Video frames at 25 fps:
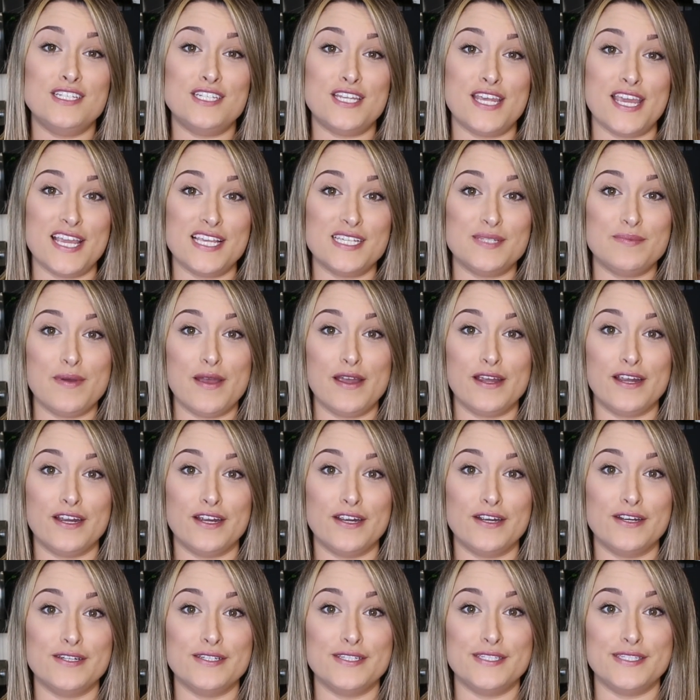
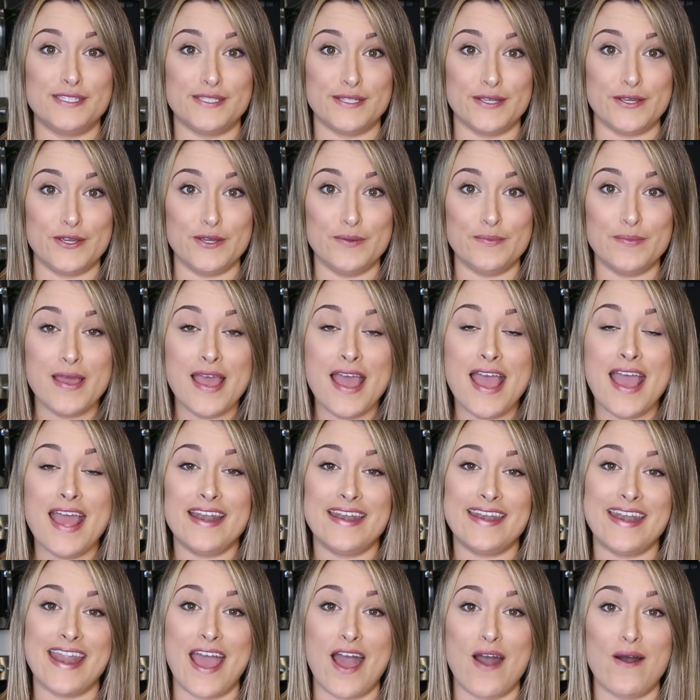cheeseburger soup.
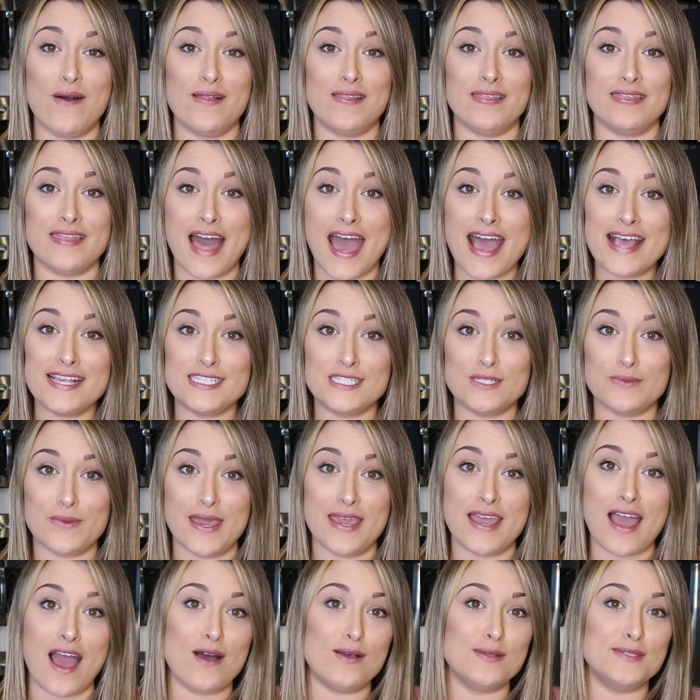Now last
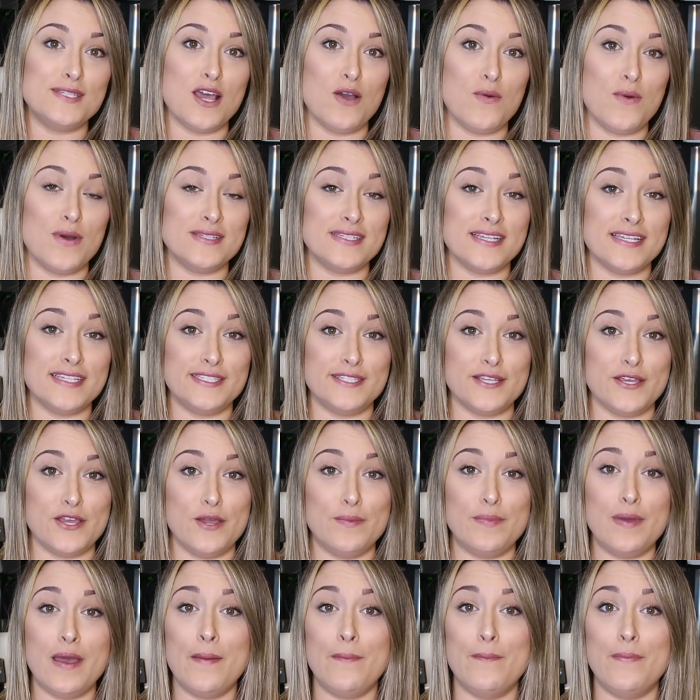week also was a
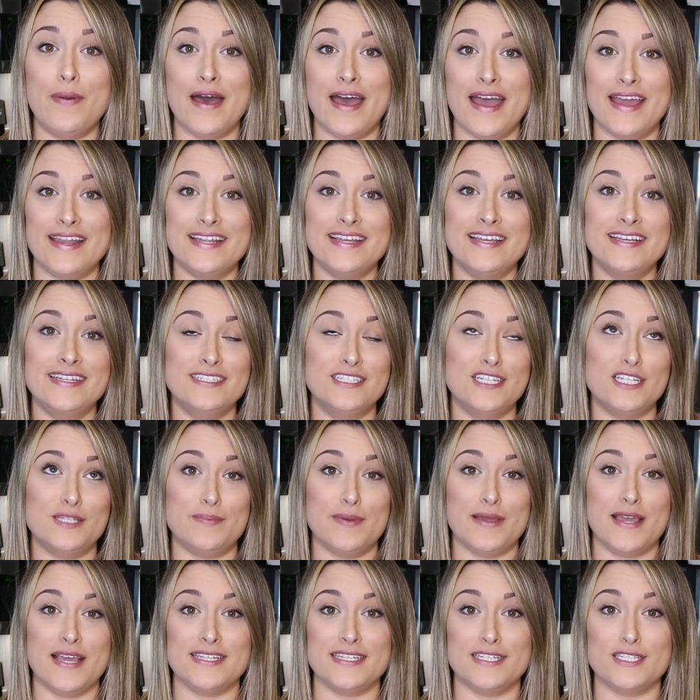soup, but
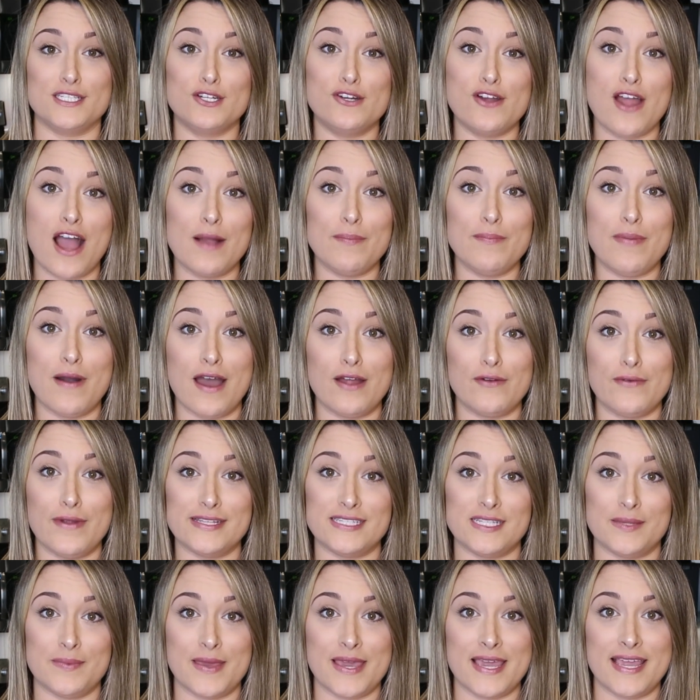just because it's crockpot
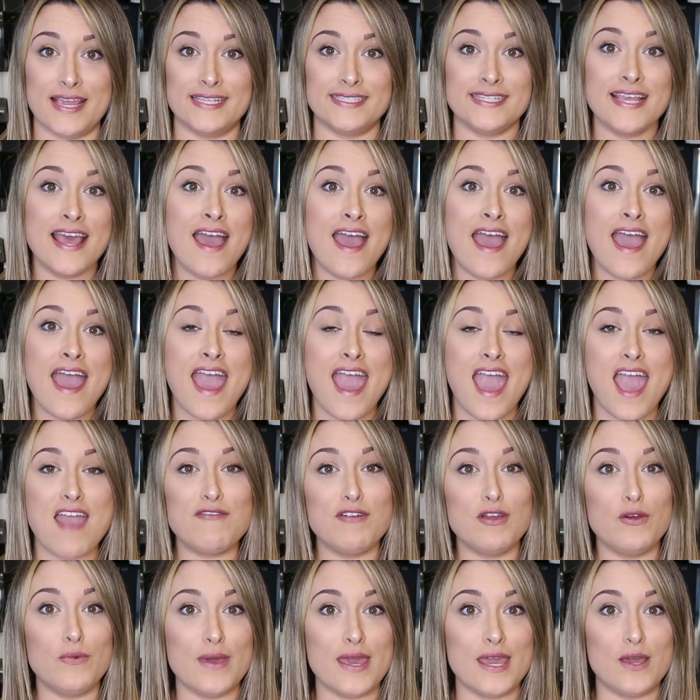recipes,
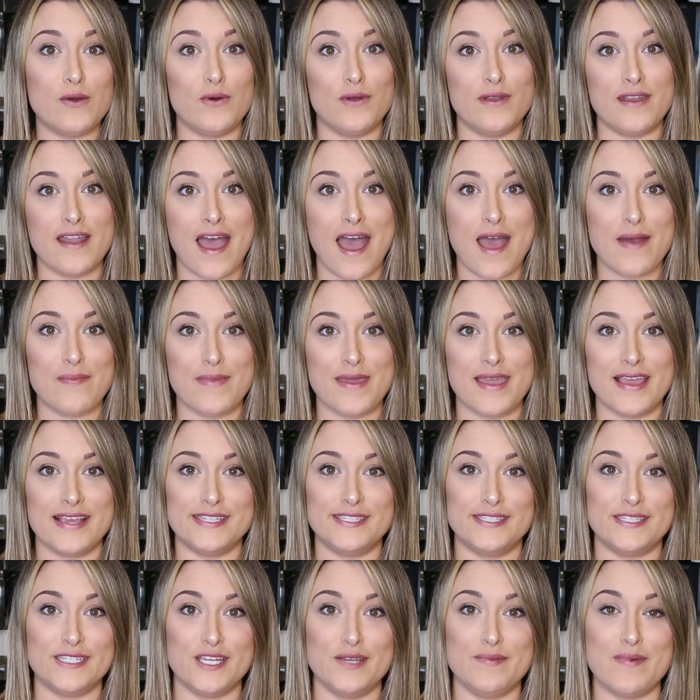every week will not be
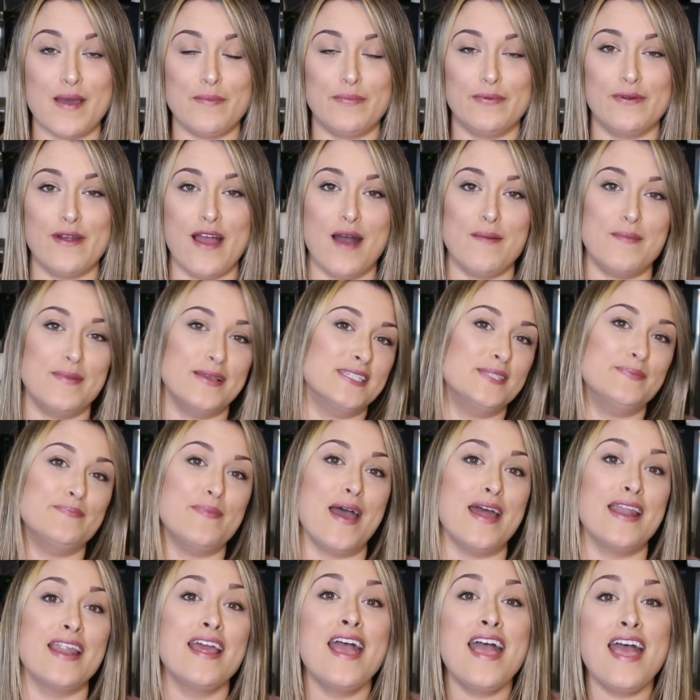a soup, I promise.
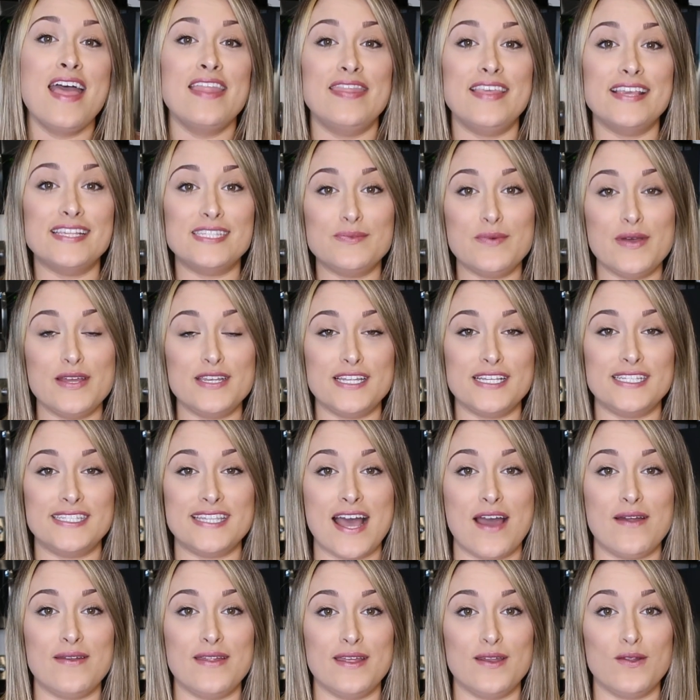But this one just
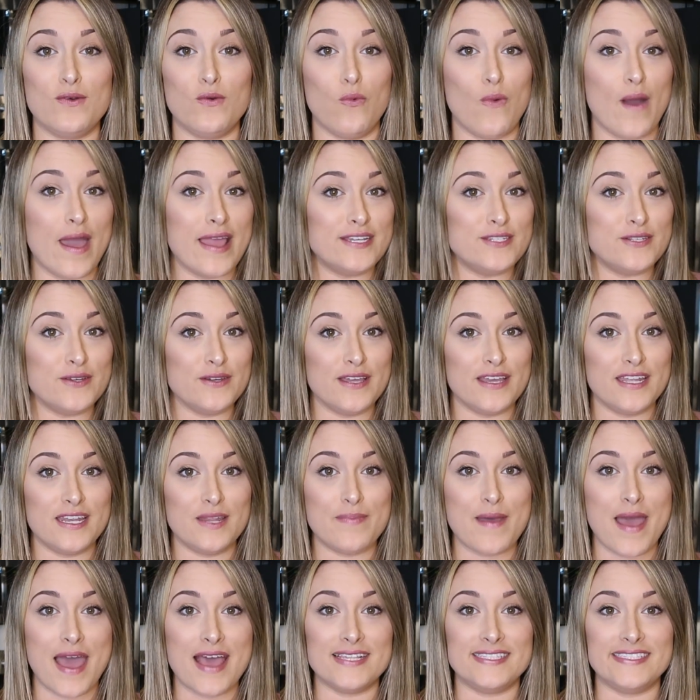sounded way too good
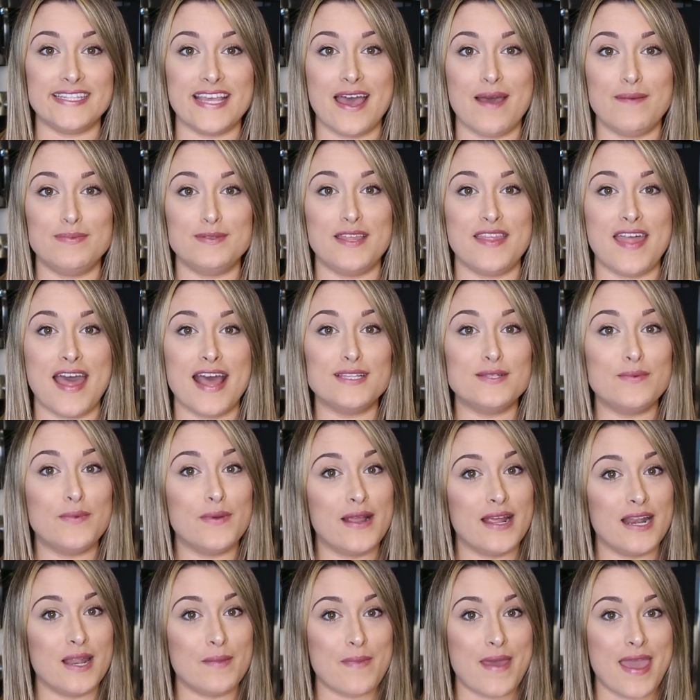to pass up, so that's what
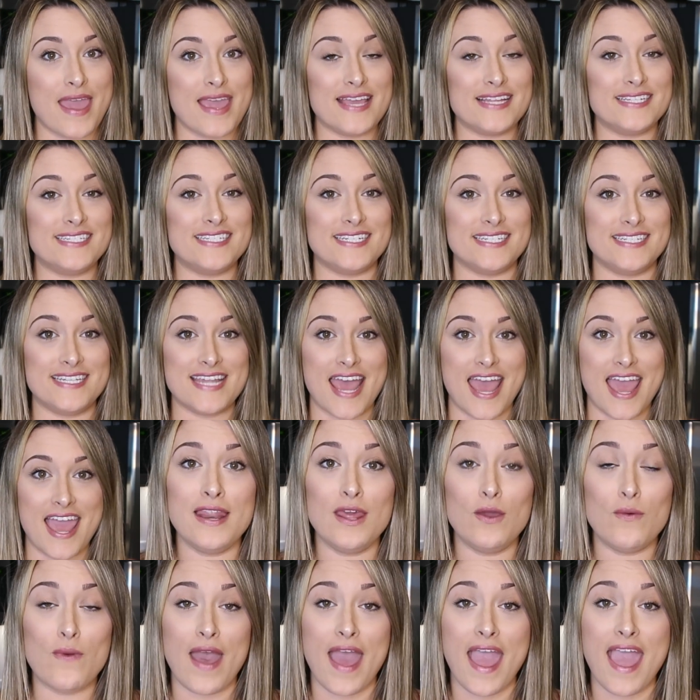we're gonna make today.
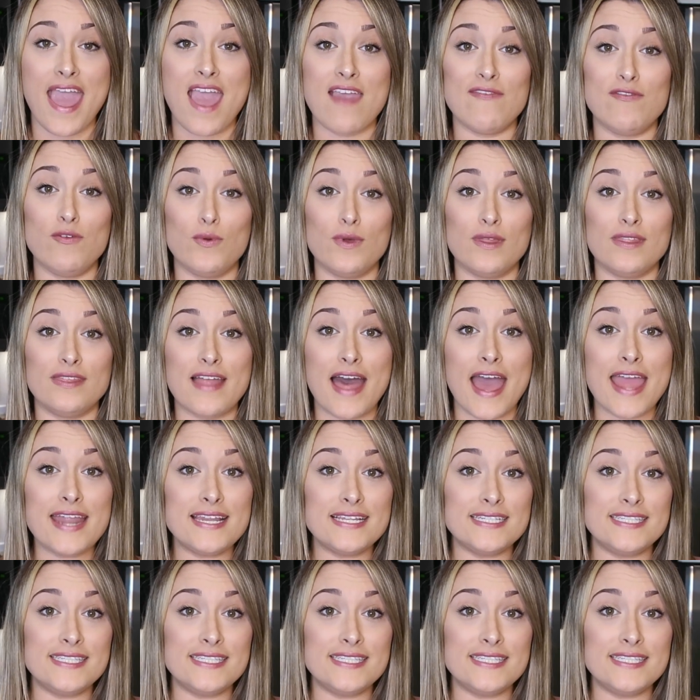Anyway, if you would like